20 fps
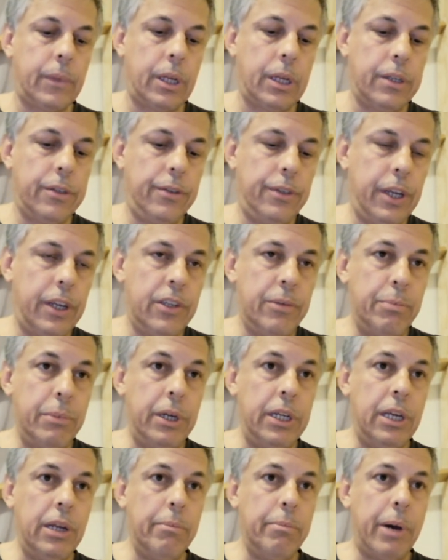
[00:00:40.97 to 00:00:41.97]
6
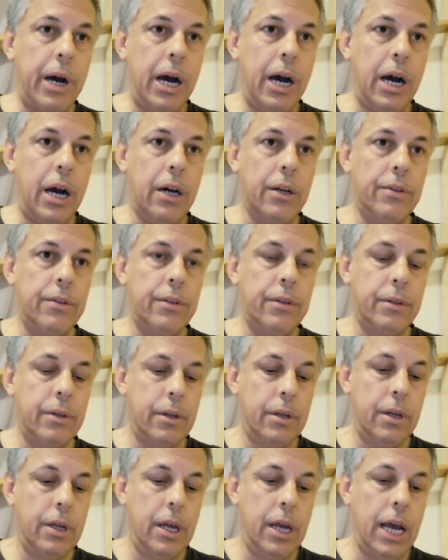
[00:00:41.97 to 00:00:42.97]
million baht
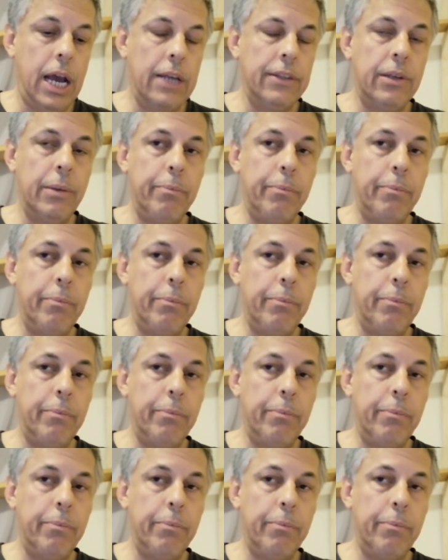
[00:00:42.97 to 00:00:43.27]
as